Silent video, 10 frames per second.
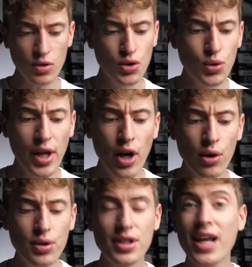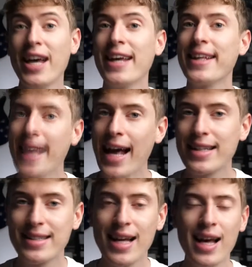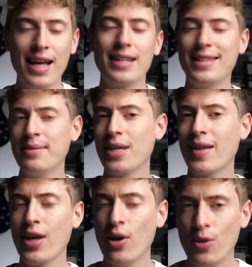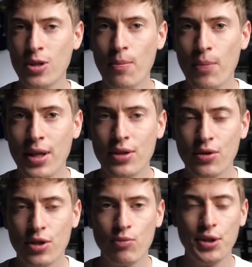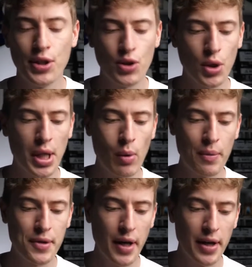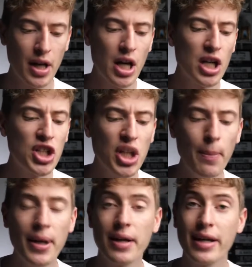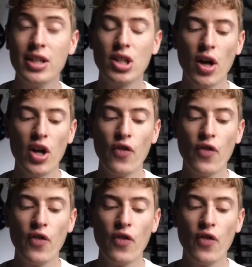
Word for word: Do they host? Yes, it seems like they host based on some research on their website. Shipping is